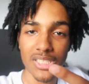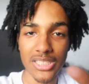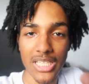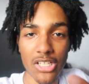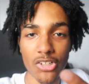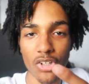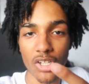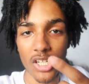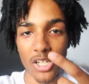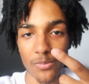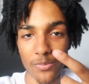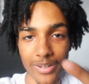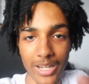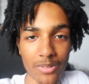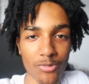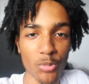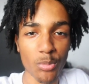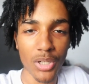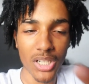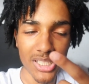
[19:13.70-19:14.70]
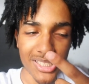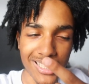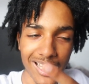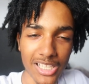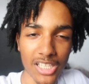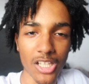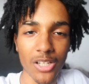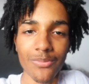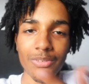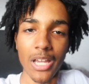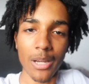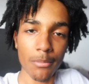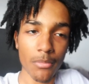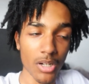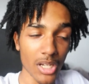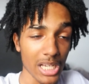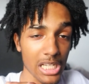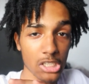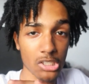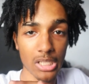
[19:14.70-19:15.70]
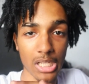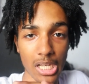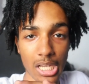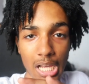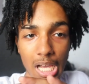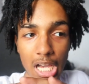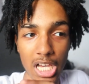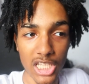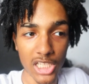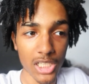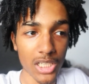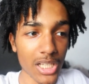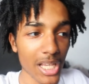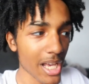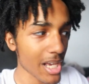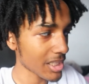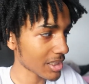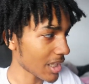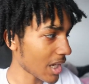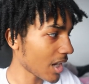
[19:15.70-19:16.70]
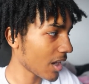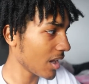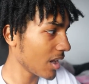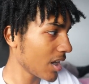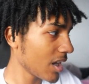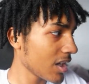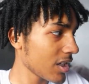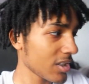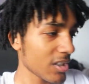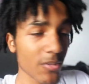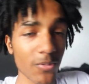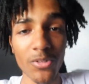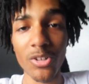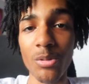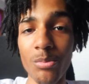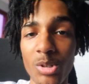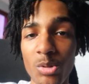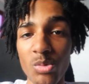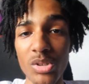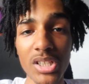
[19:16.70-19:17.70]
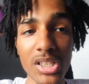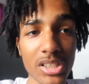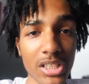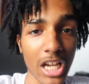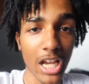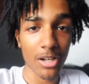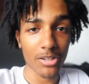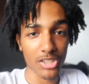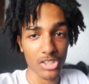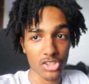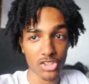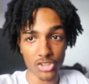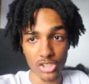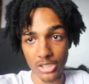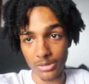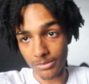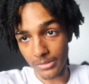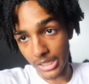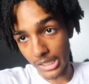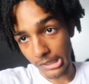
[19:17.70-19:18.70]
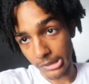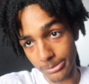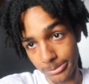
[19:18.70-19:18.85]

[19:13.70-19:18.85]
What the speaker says: staying on here forever, bro, because I love y'all, bro. I ain't gonna lie, I love y'all a lot, you feel me? We just caught the stream deck,